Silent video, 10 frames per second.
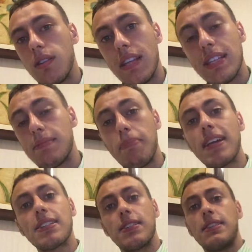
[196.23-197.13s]
the
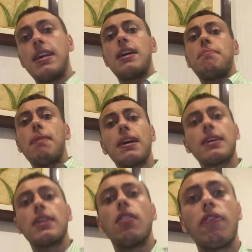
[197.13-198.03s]
Bank
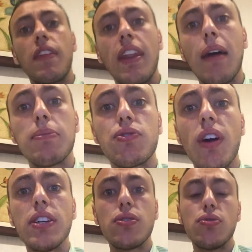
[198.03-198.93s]
of Vietnam
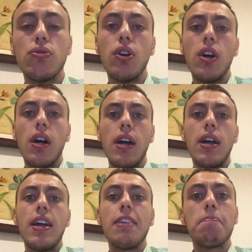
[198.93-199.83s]
tried to
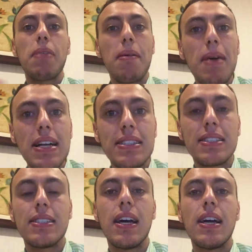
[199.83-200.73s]

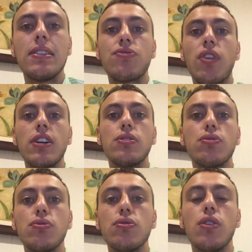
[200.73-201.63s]
implement and try
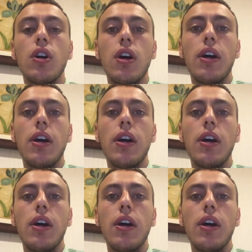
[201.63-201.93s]
to